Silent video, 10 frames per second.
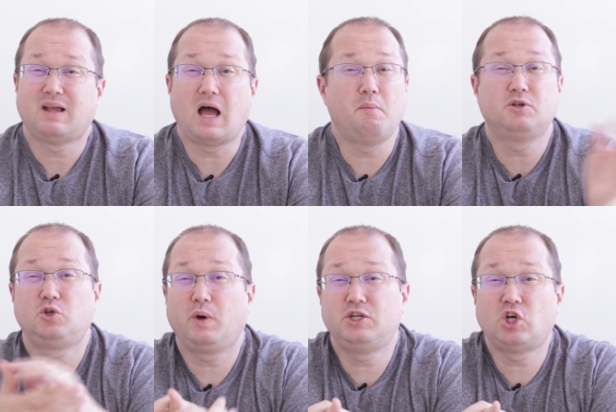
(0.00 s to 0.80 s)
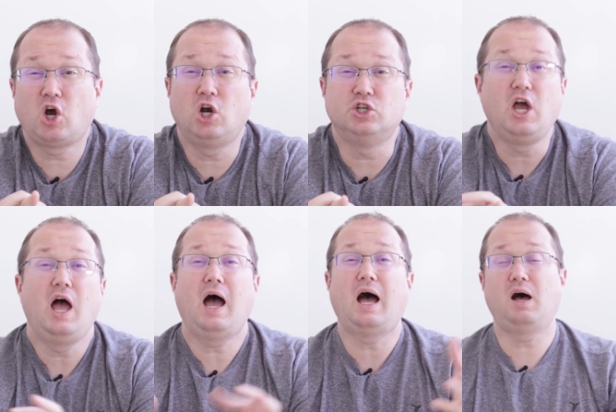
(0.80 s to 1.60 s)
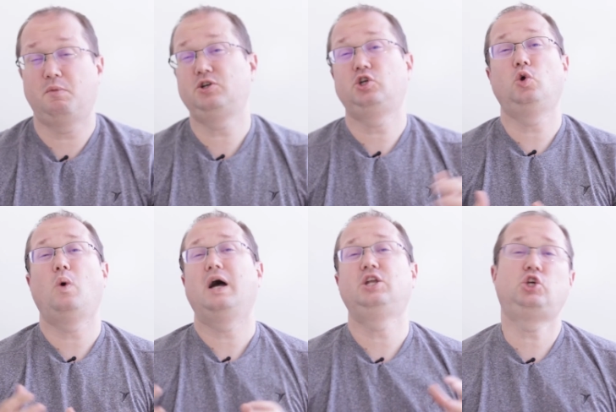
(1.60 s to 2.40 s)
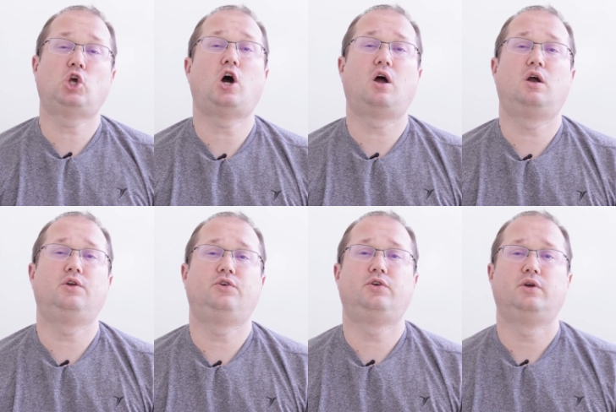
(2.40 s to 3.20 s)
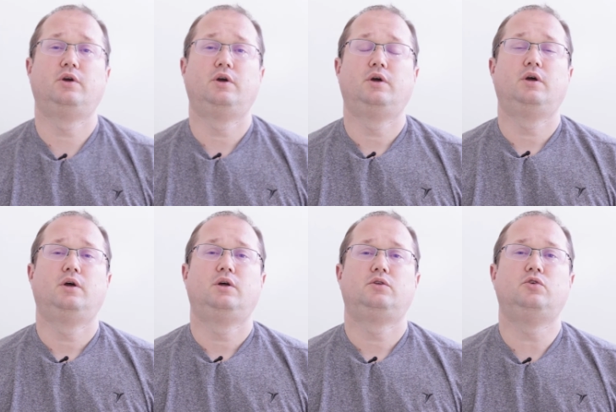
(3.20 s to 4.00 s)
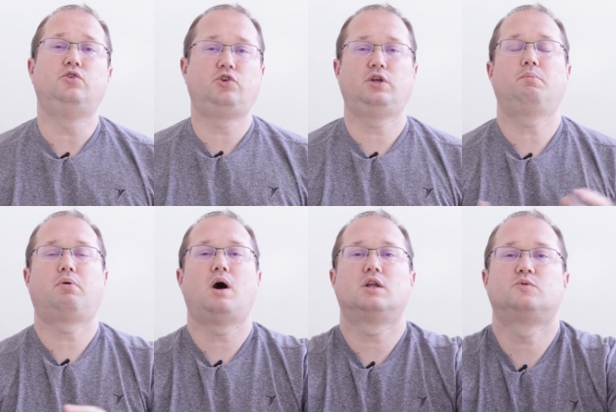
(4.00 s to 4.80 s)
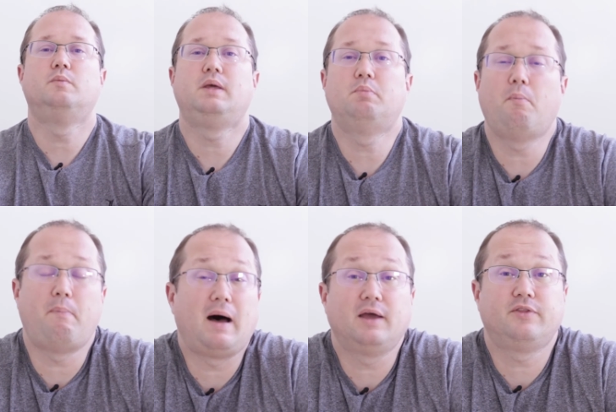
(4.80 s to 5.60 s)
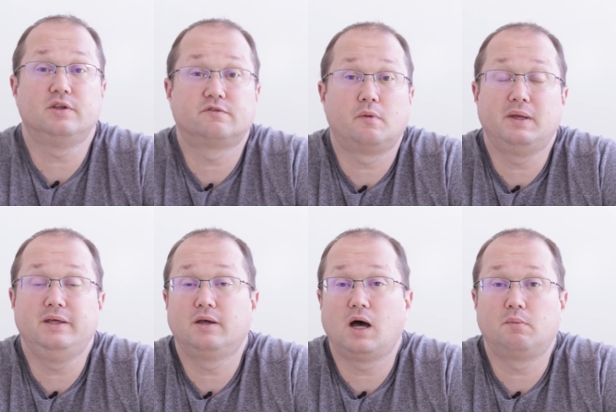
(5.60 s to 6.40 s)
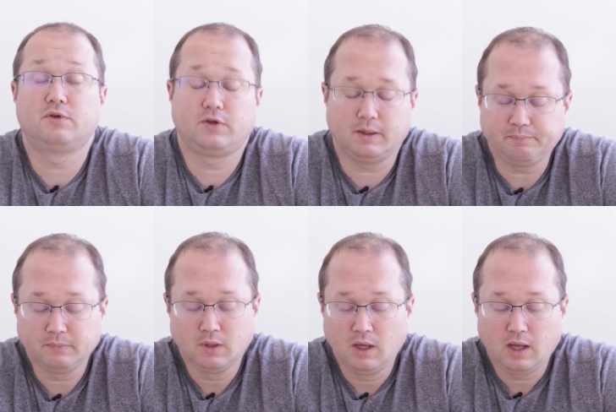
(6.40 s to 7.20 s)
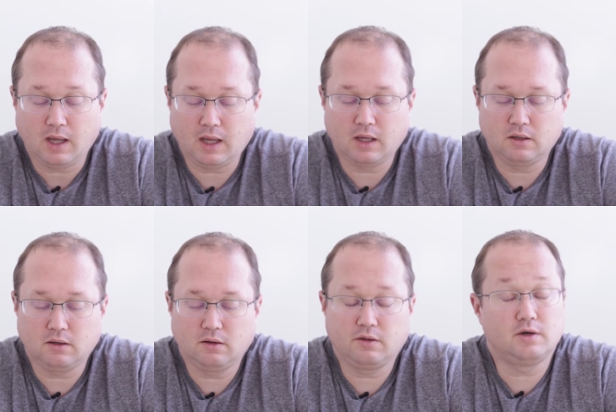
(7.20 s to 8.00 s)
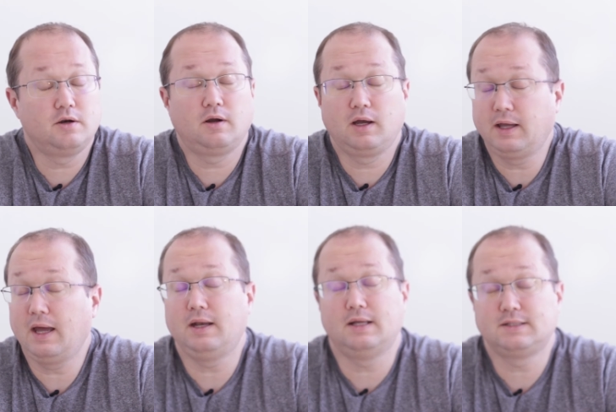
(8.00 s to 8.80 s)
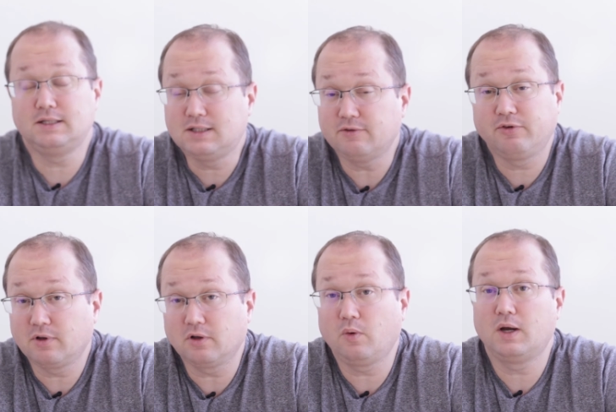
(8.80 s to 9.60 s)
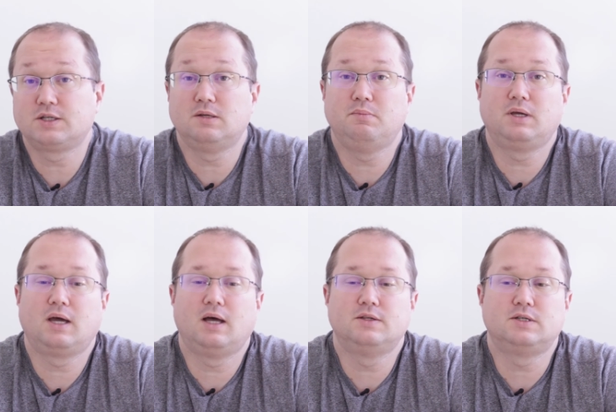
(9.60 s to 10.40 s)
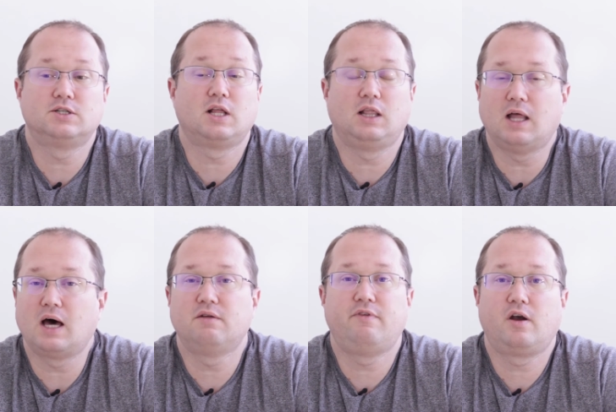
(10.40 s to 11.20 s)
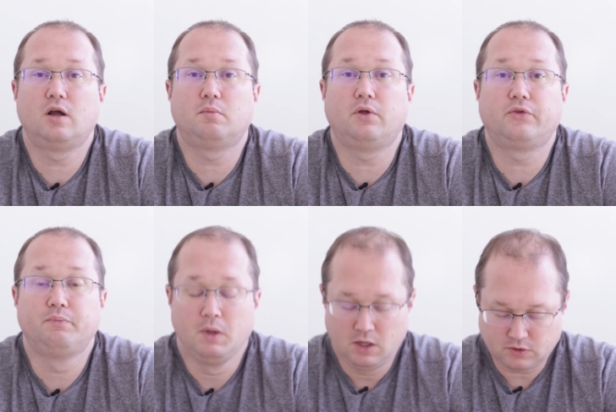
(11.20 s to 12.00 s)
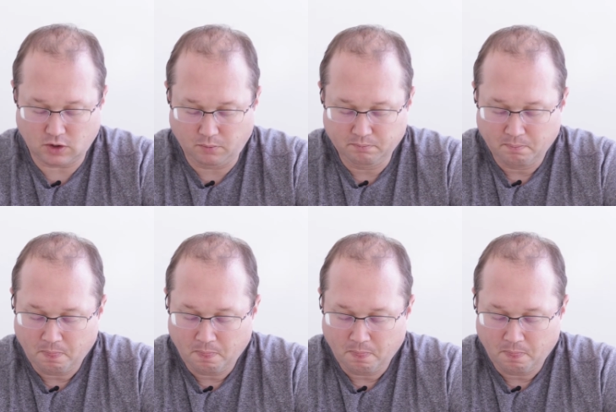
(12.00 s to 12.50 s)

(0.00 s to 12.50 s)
how much do I charge? How much do I charge to ship products when people buy things from an e-commerce site? And there, again, it's a difficult question because there's a lot of variables. So